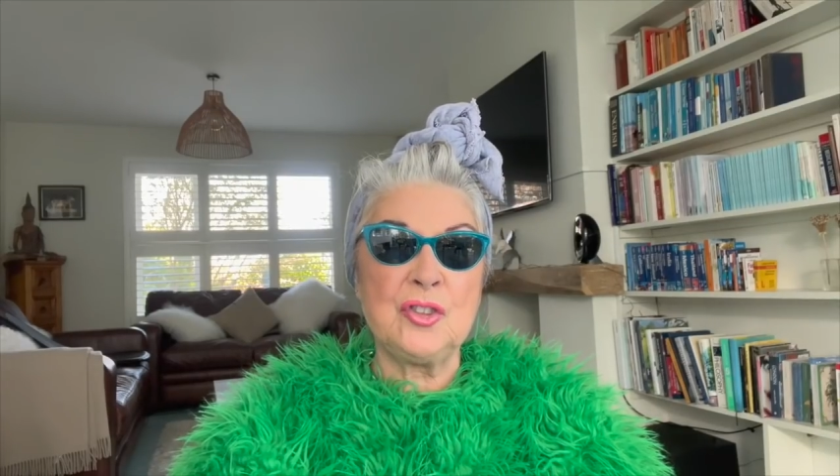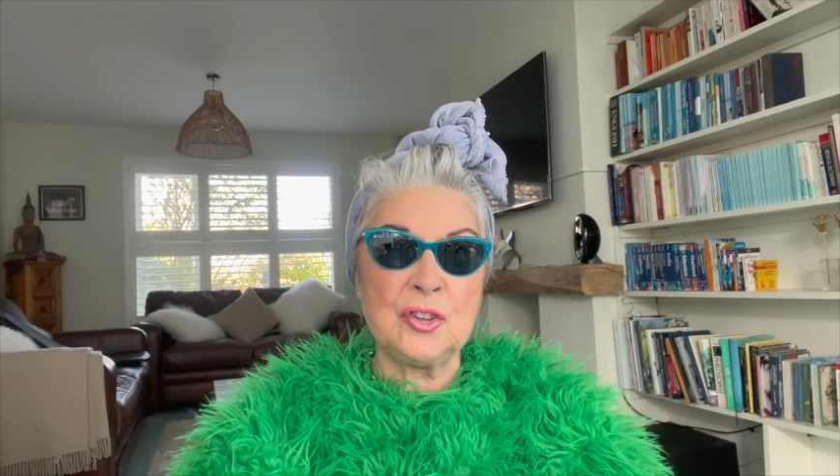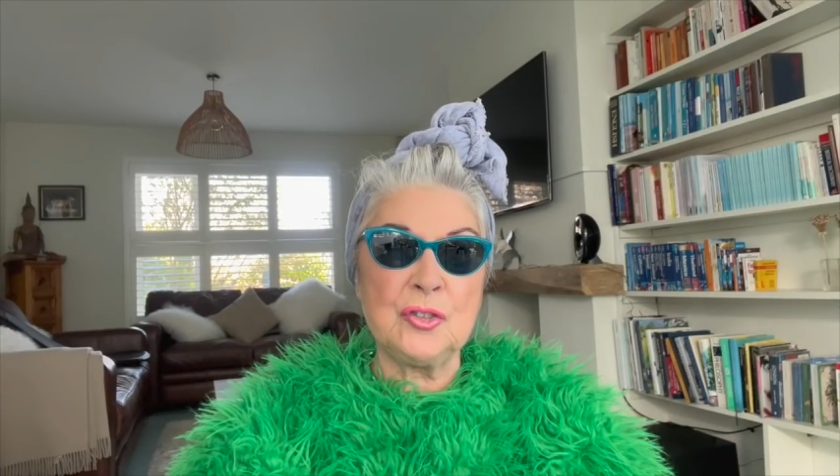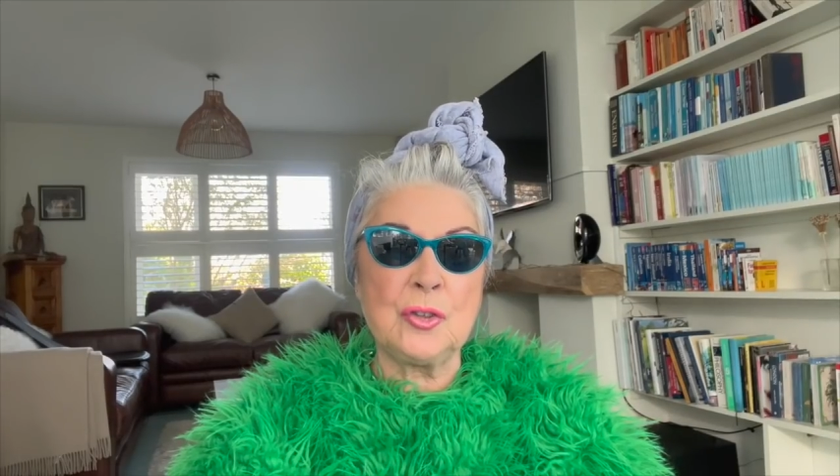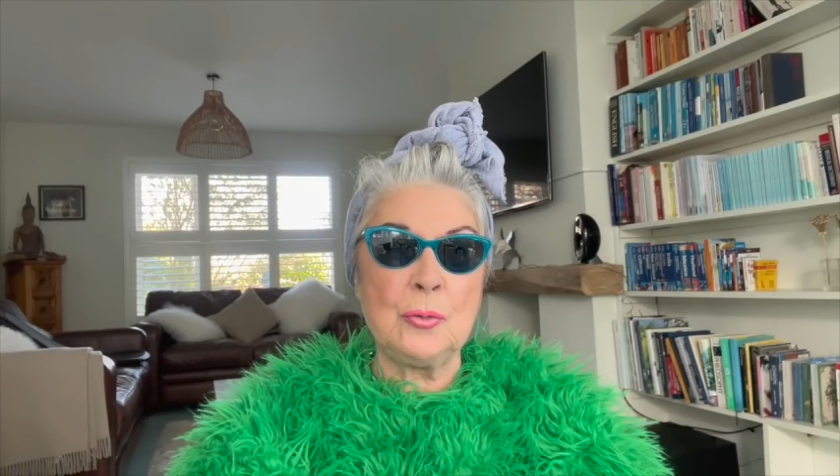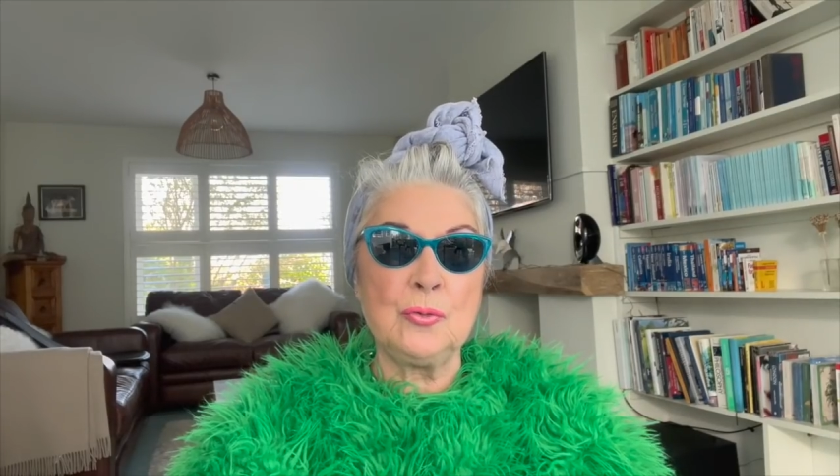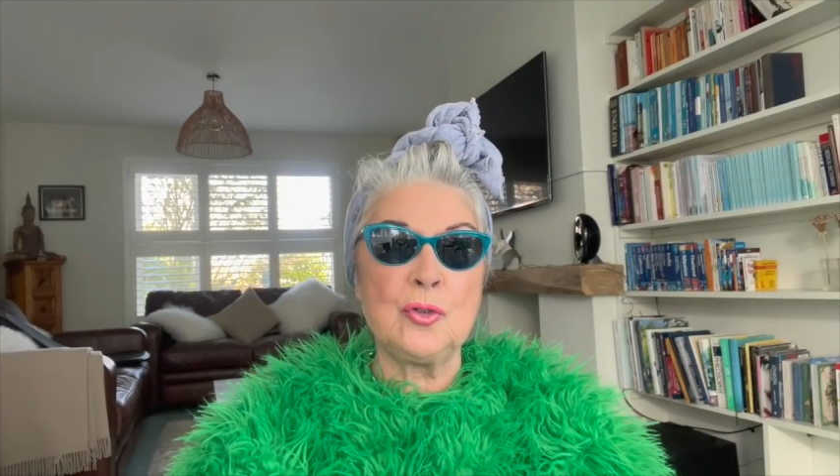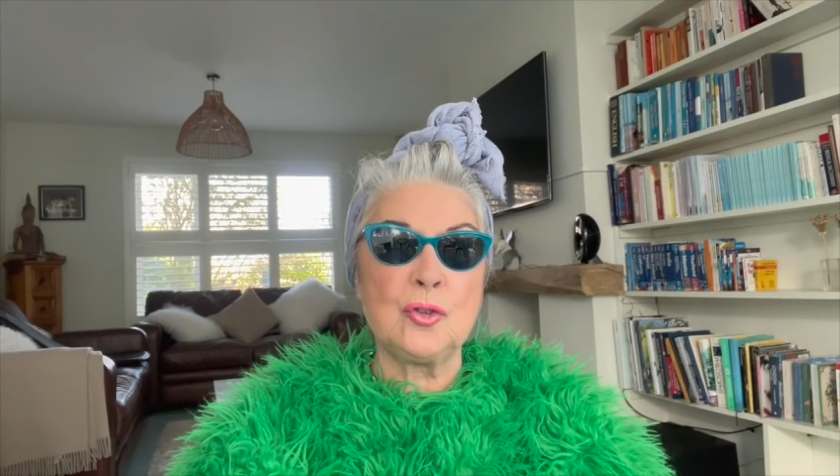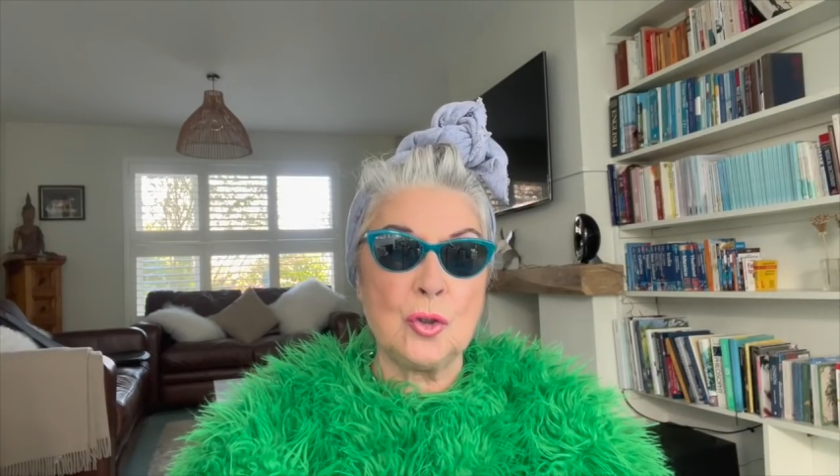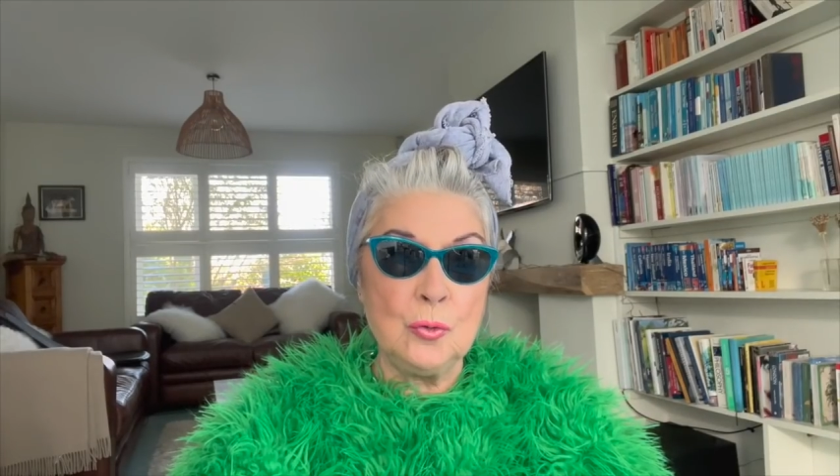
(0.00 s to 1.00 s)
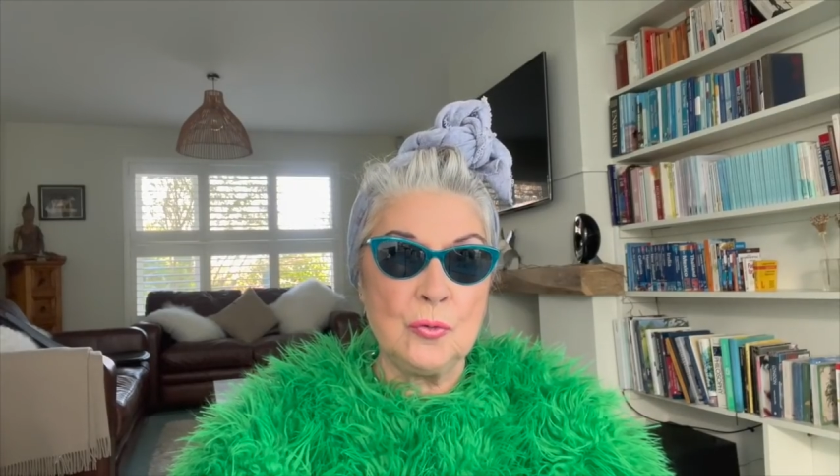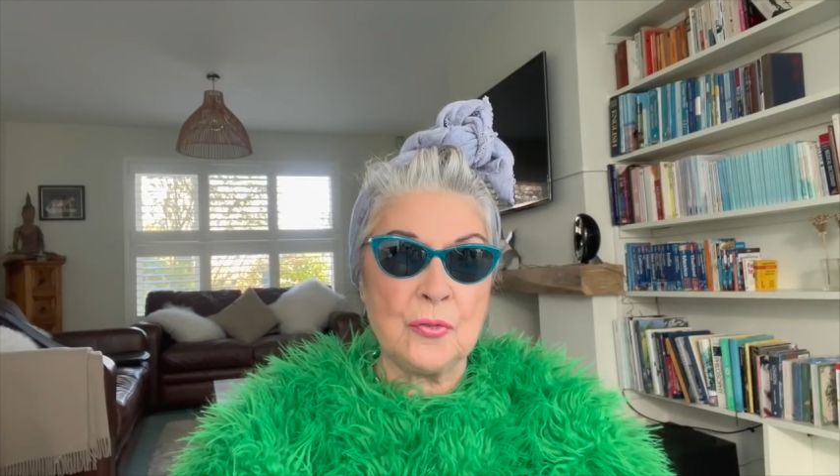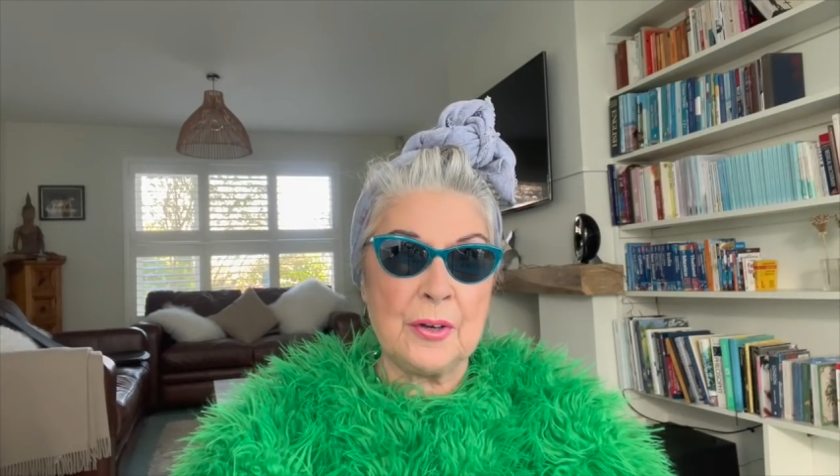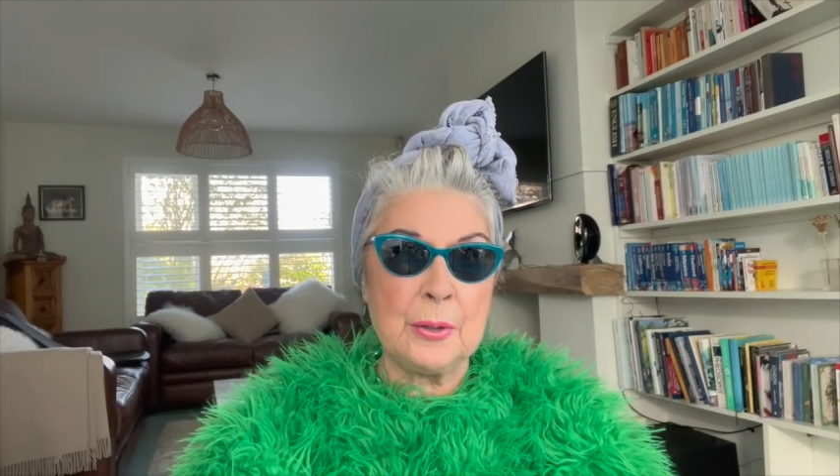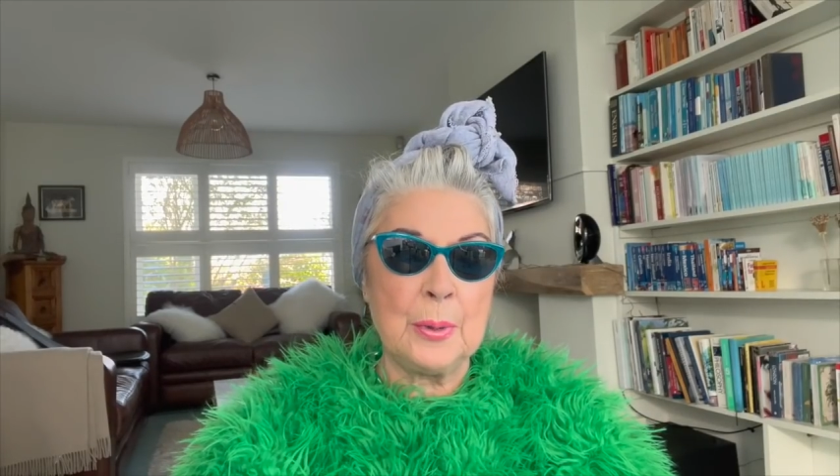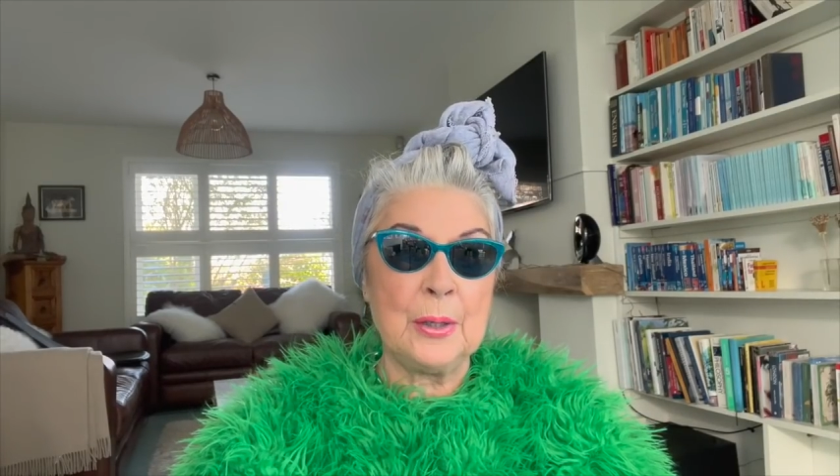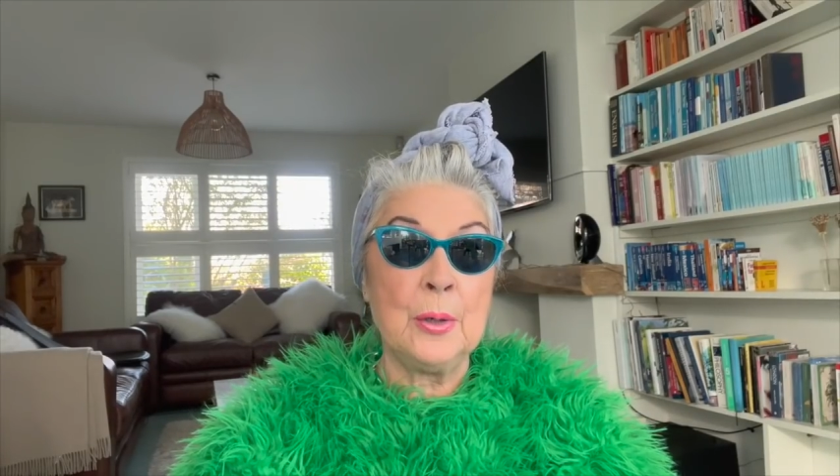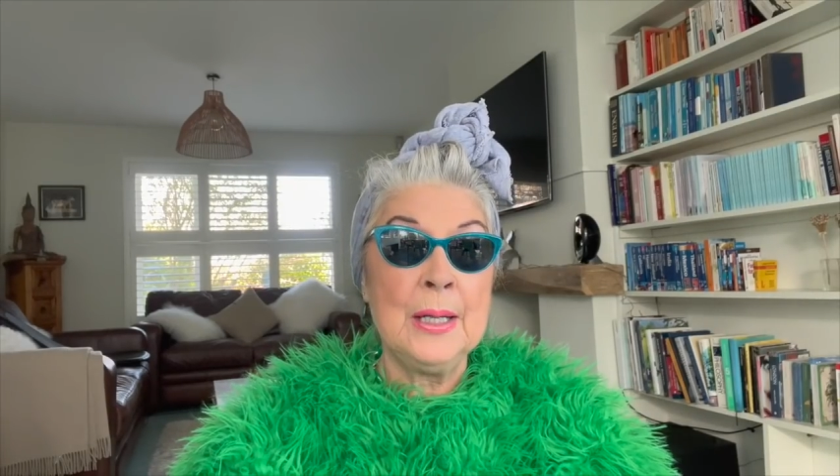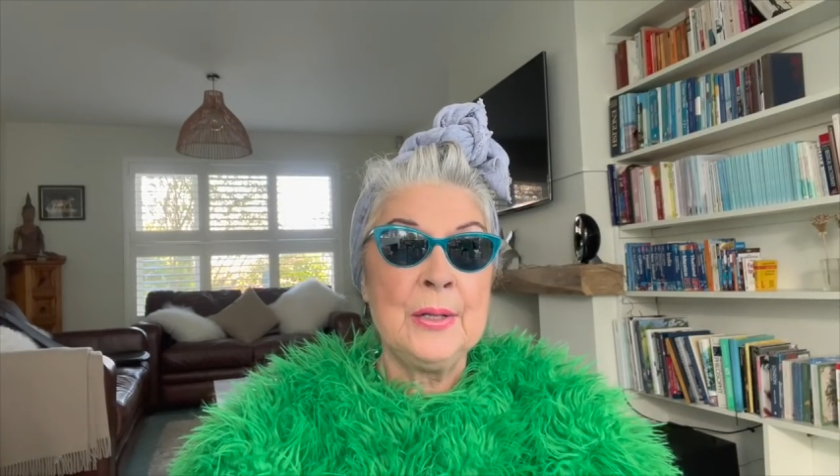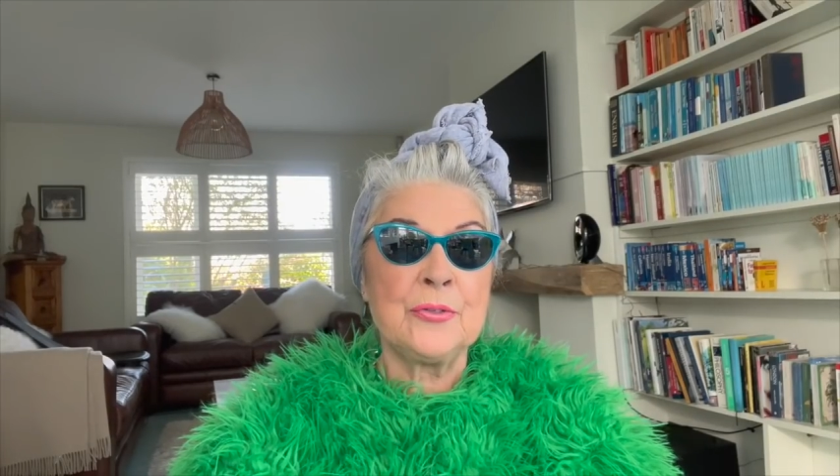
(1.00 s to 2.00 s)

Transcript: just don't suit very well.